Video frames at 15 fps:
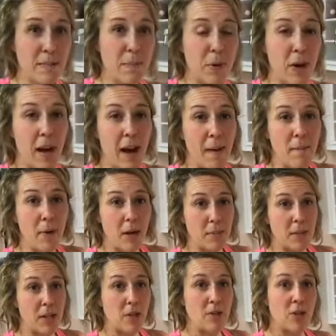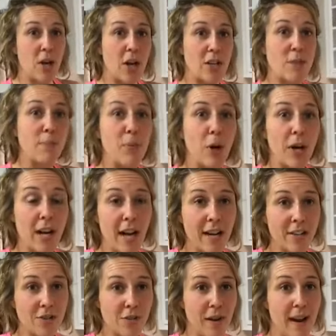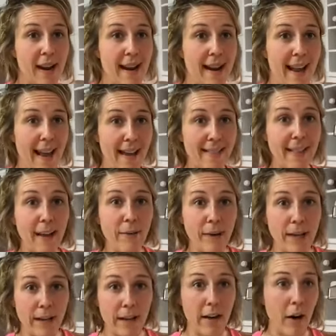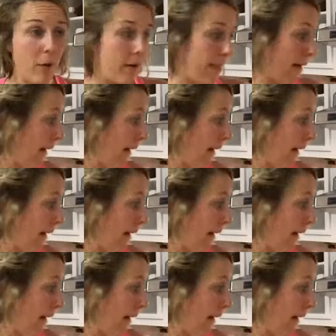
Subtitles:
put on barbecue sauce, put it on a tray, and had that ready to go in the